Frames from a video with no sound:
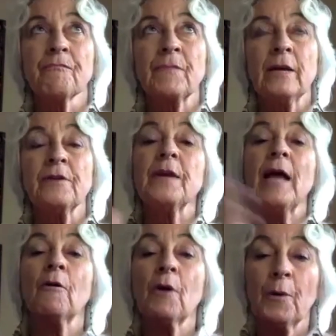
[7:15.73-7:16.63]

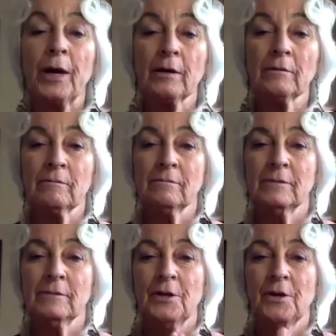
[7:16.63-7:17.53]
narrowing
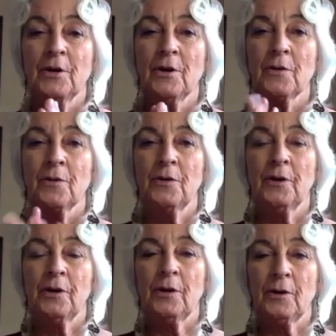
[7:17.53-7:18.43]

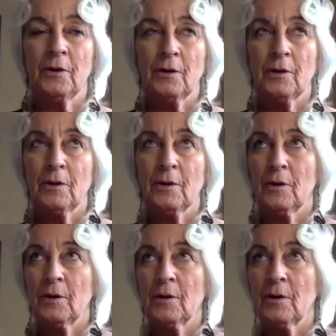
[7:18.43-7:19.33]
the
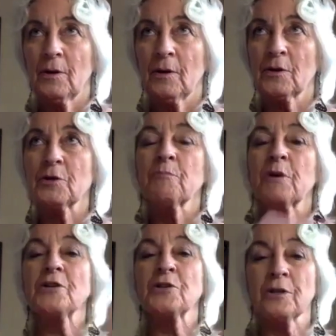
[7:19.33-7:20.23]

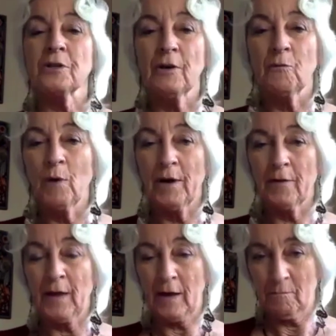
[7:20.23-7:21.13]
expression of
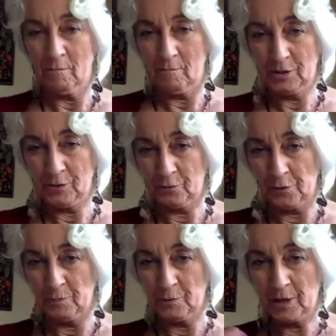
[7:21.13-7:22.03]
what that muscle
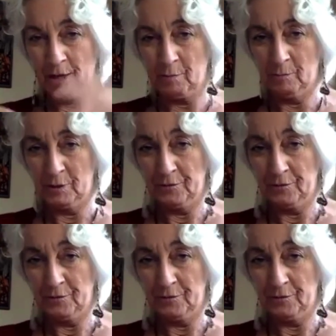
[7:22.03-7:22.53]
group is capable of